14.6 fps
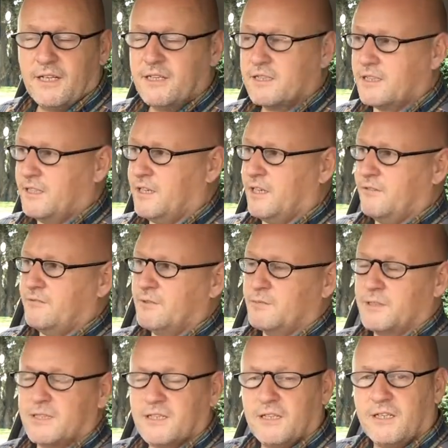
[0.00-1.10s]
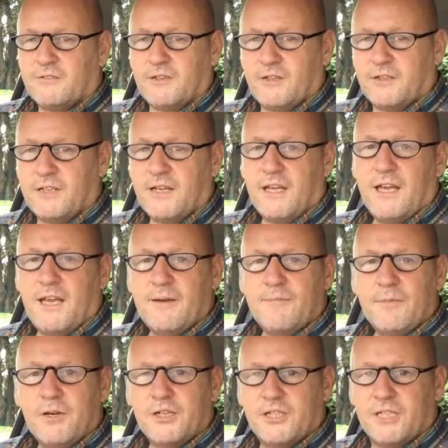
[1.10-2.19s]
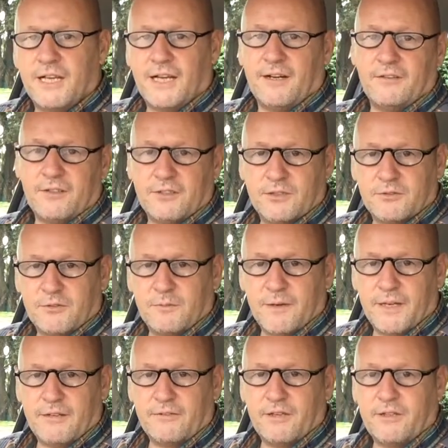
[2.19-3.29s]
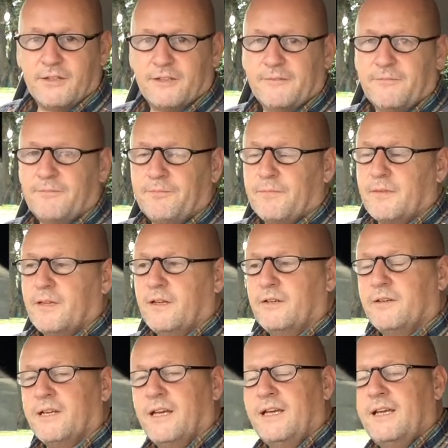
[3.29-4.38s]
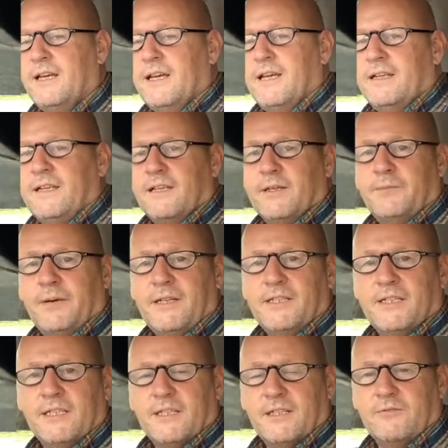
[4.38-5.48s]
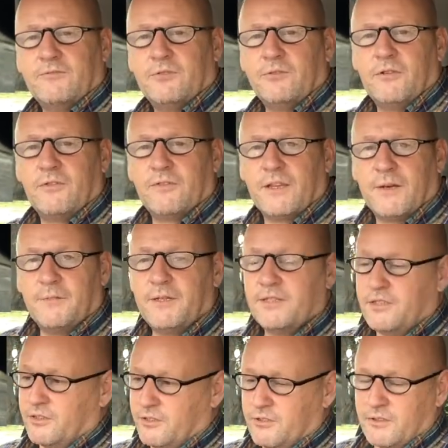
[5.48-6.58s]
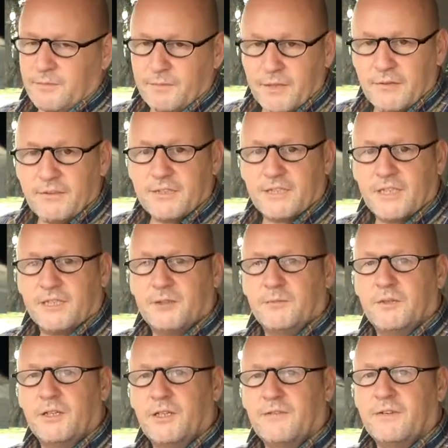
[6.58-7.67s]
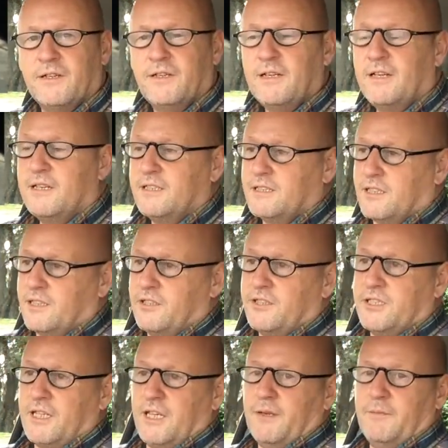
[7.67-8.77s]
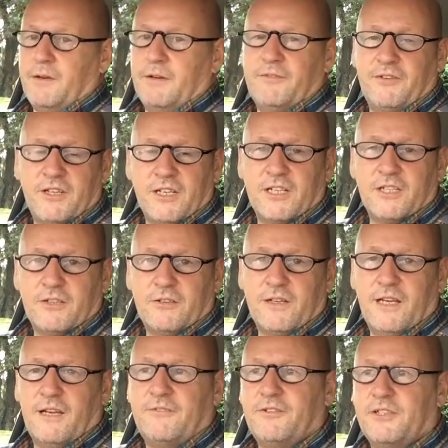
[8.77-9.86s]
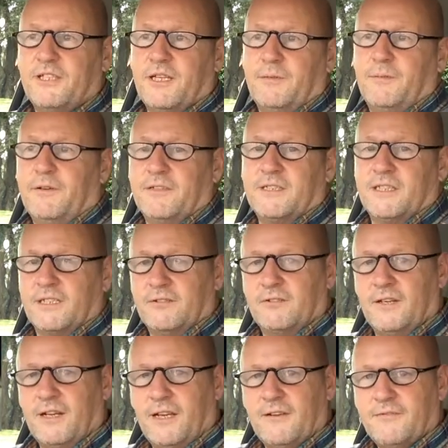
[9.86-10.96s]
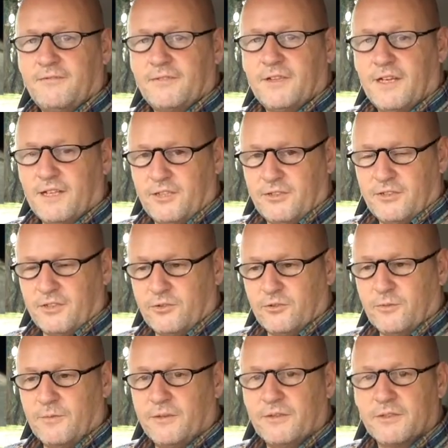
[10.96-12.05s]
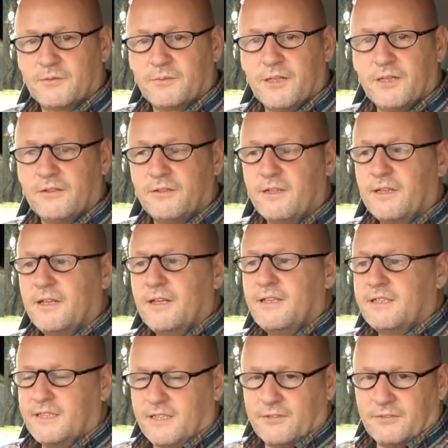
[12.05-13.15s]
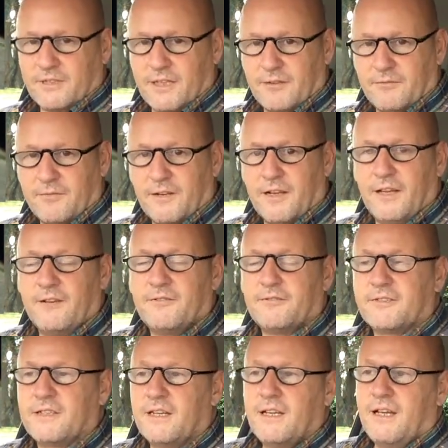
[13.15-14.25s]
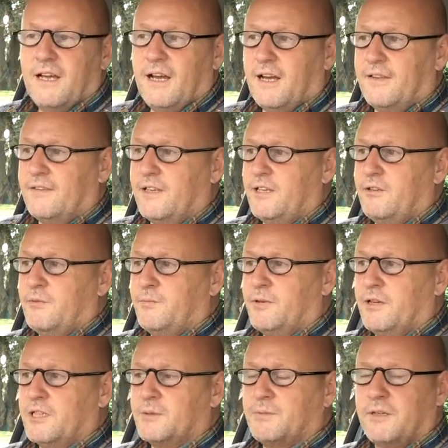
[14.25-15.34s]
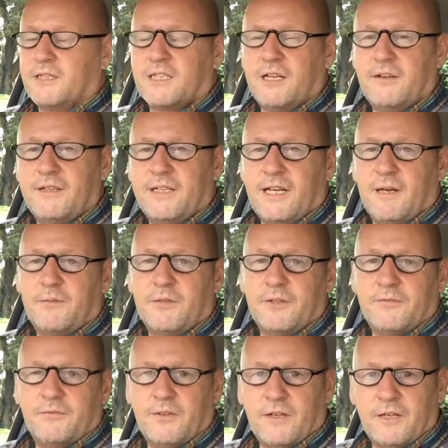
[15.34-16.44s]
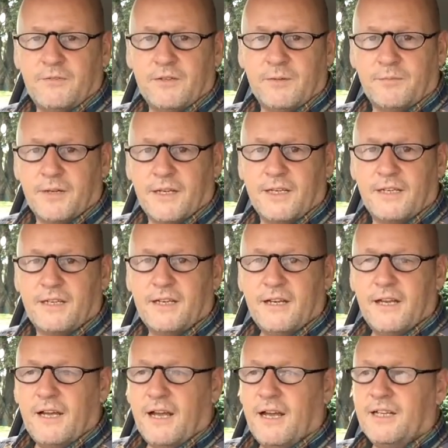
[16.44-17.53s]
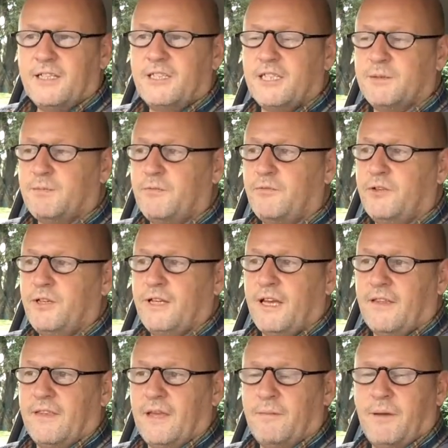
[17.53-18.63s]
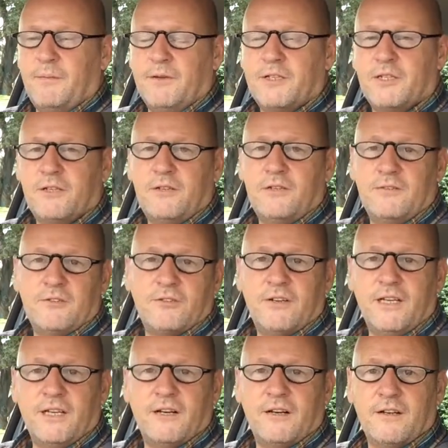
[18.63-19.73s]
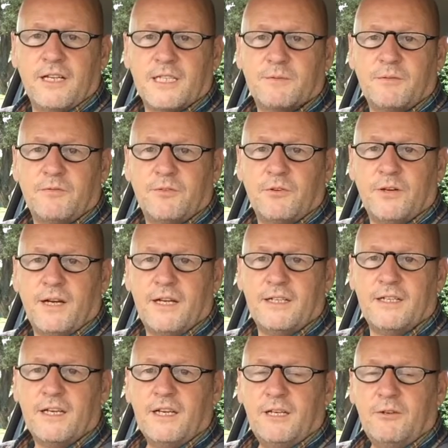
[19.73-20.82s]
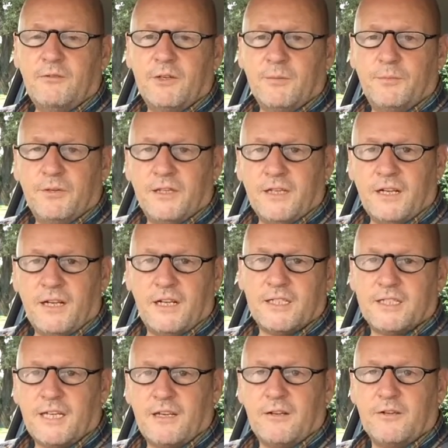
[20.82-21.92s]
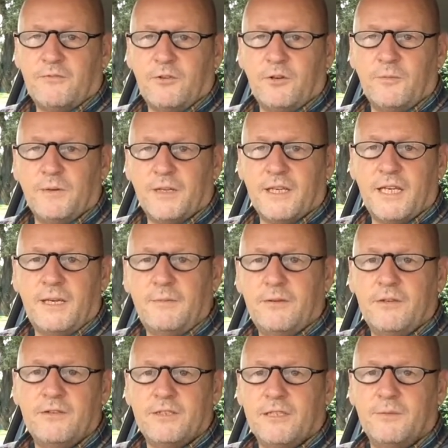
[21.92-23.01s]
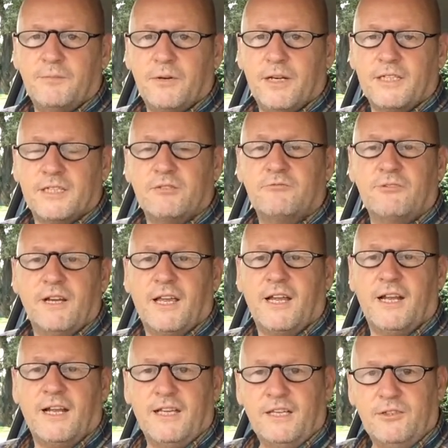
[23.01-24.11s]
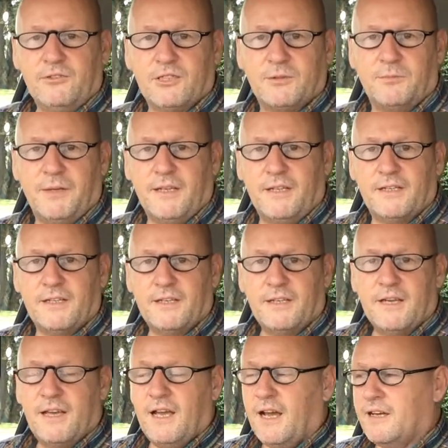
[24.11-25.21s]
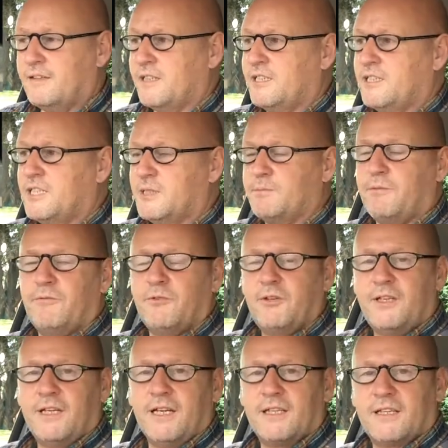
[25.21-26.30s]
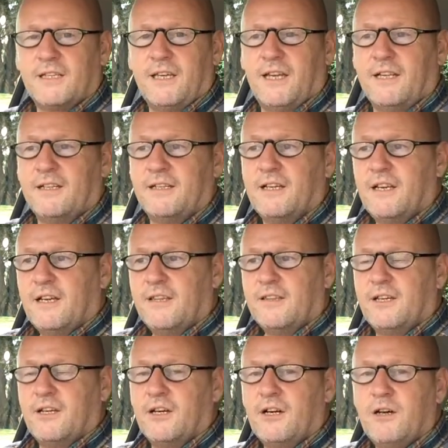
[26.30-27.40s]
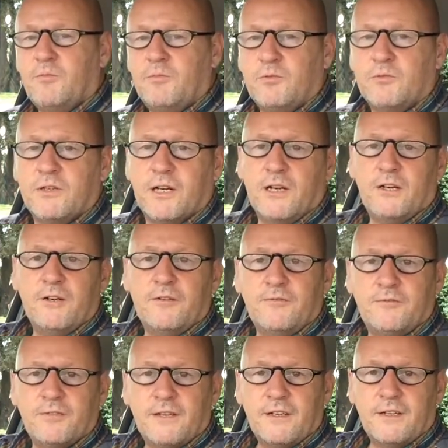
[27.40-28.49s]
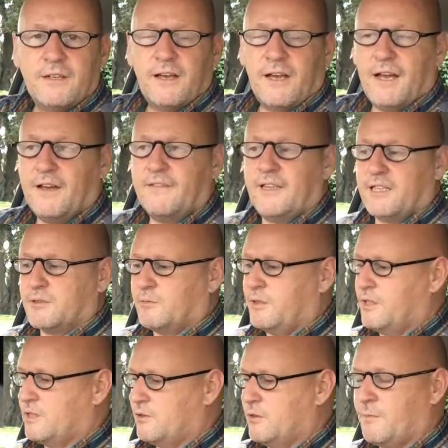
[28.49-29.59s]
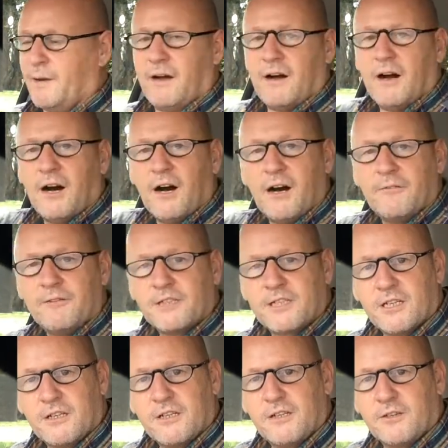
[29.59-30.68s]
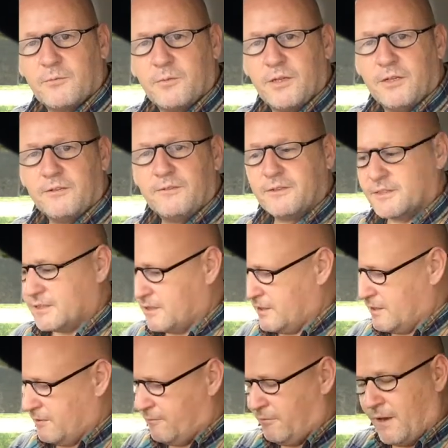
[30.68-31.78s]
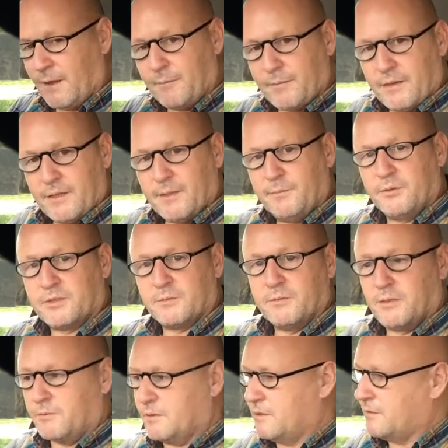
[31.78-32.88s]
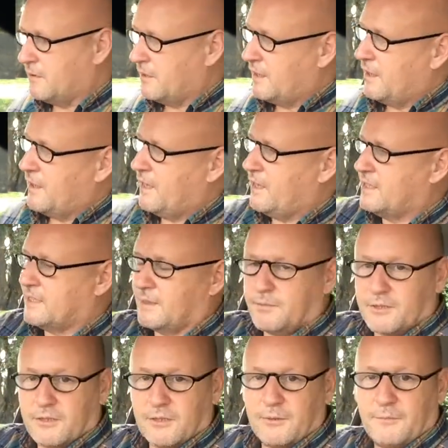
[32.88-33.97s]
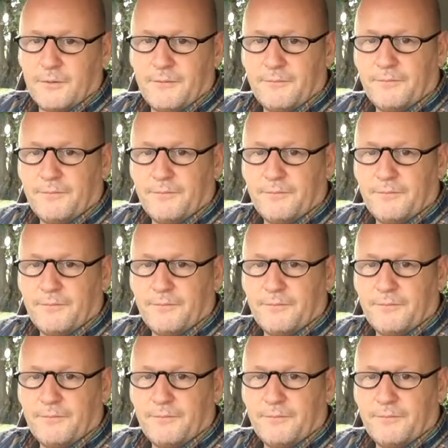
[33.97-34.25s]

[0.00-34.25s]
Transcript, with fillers: So you're going from a side road emerging out onto a main road okay now the basic rule of thumb is you do the mirror signal maneuver so you check your mirror if you're going to do left you check mirror signal left and use your door mirror as well signal down for left and then you approach by slowing down with your foot over the brake and just before you get there maybe two three car lengths beforehand you want to put the clutch down on the floor but keep using the brake to regulate your speed and then just before you get to the end the curb will curve and that's where you do about half a turn of the wheel so that the flat bit at the bottom of the wheel is up the top.